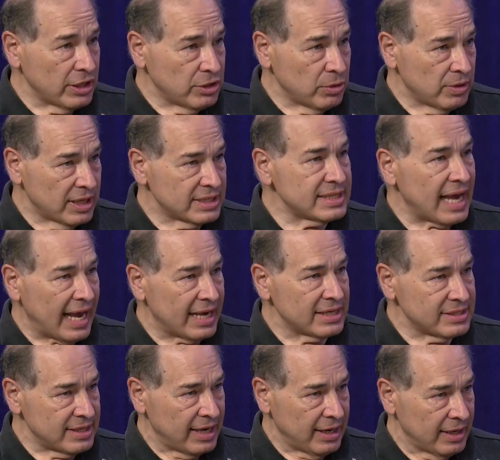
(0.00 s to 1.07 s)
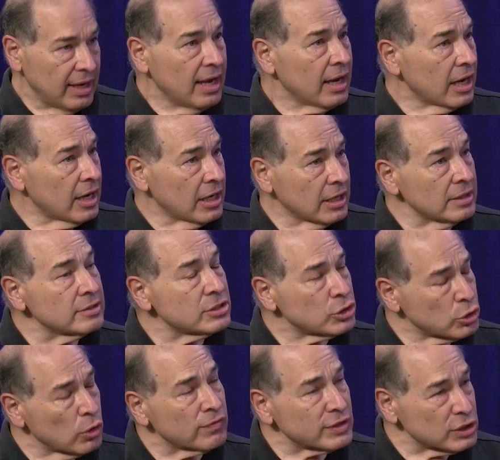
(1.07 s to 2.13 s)
do this as a mm-hmm.
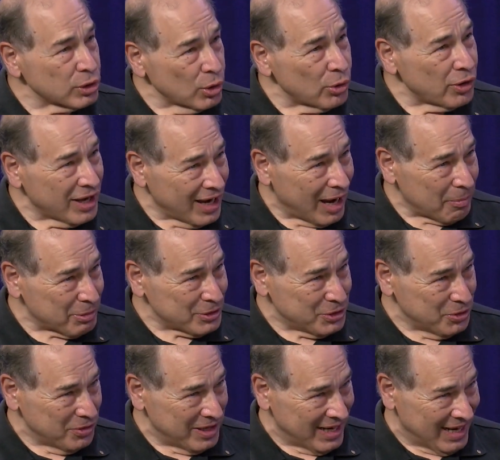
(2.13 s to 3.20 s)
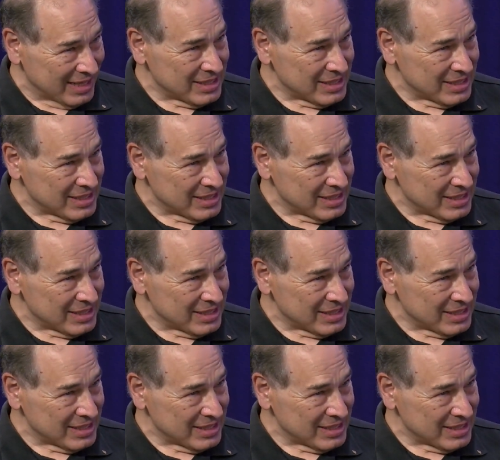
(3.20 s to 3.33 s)
service learning opportunity.